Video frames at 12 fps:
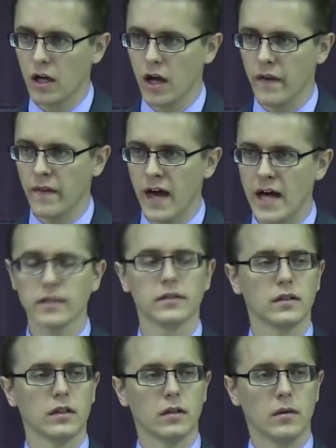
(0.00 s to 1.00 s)
and
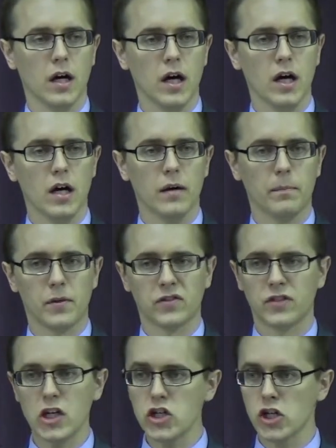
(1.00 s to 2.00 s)
that uh,
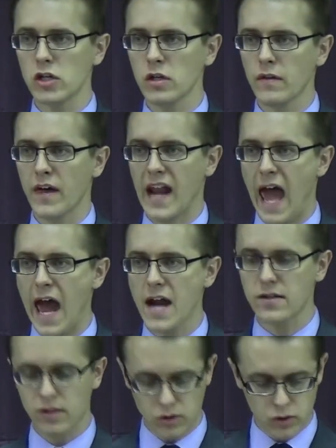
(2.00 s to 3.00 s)
position, that
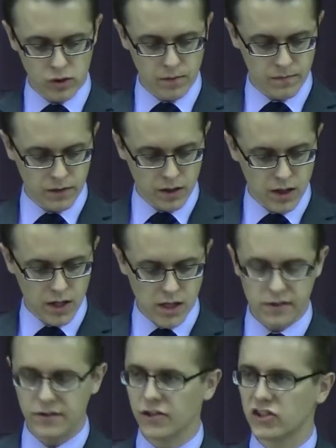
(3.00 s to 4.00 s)
attitude,
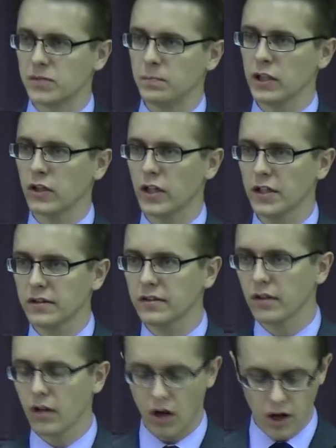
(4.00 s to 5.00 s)
is the spirit
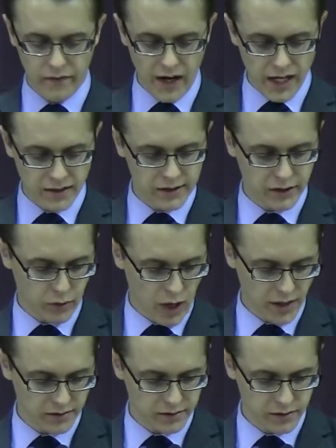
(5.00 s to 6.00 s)
of
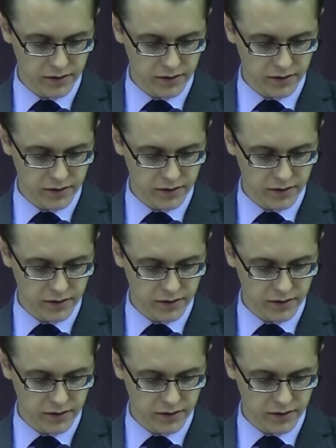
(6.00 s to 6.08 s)
Antichrist.